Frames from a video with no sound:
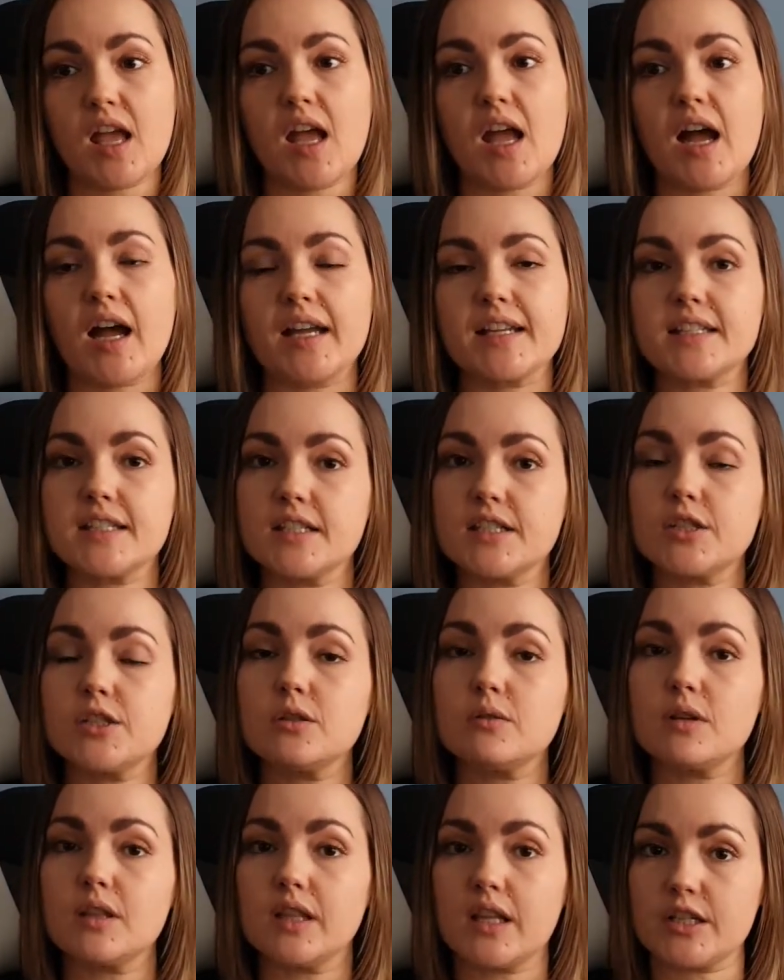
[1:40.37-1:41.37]
I did do
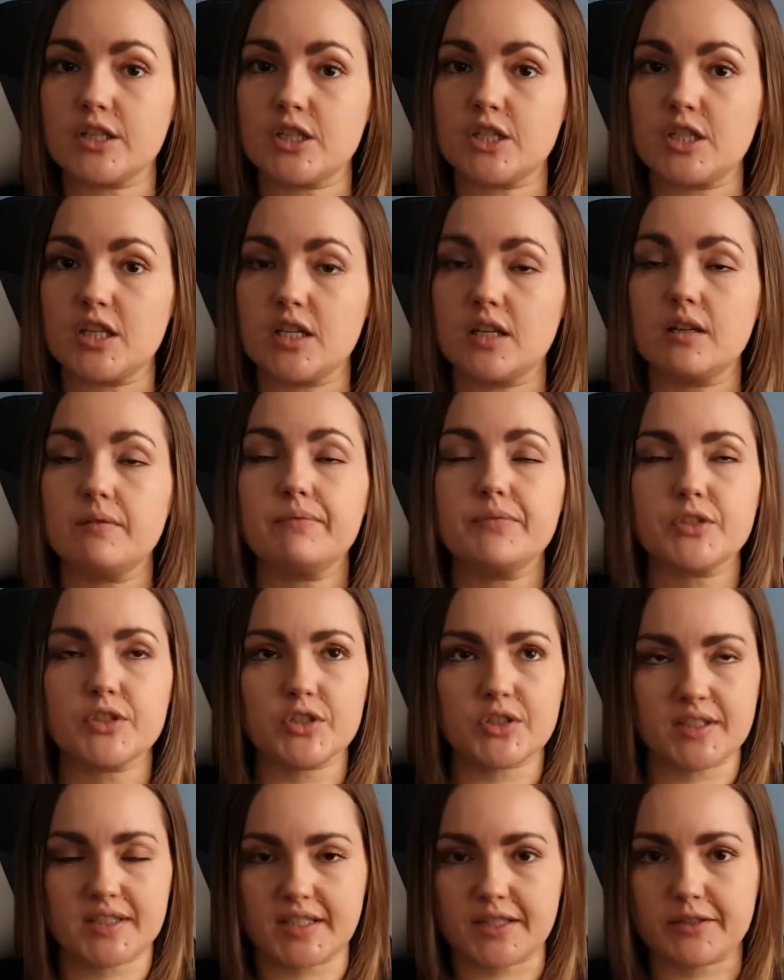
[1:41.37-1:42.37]
it last year
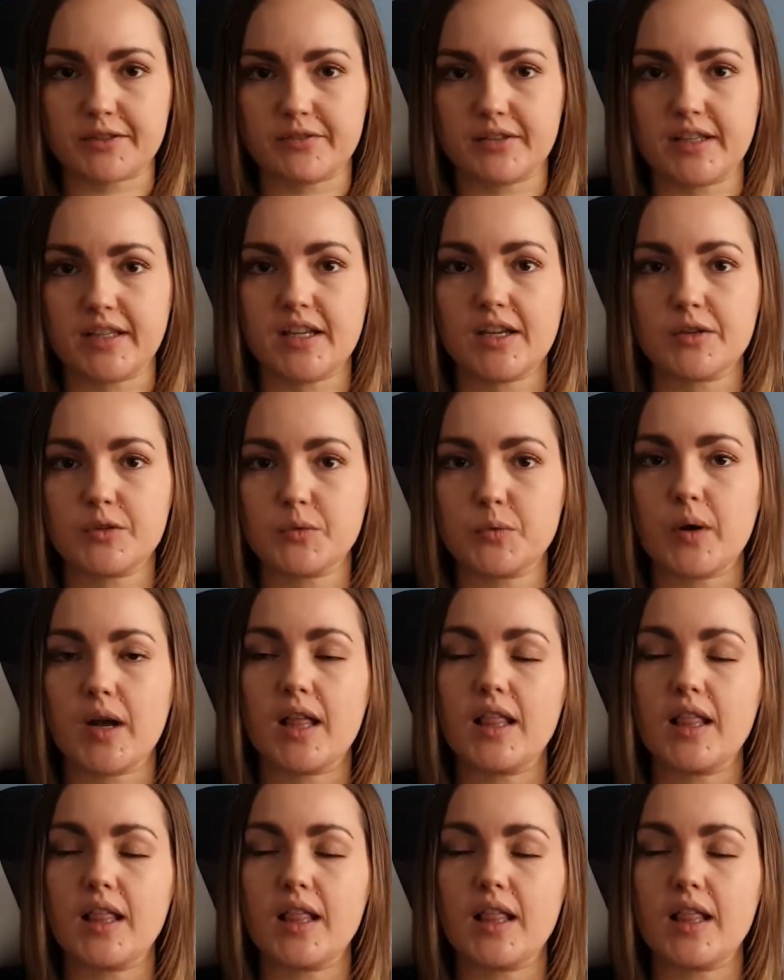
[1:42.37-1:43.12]
successfully as well.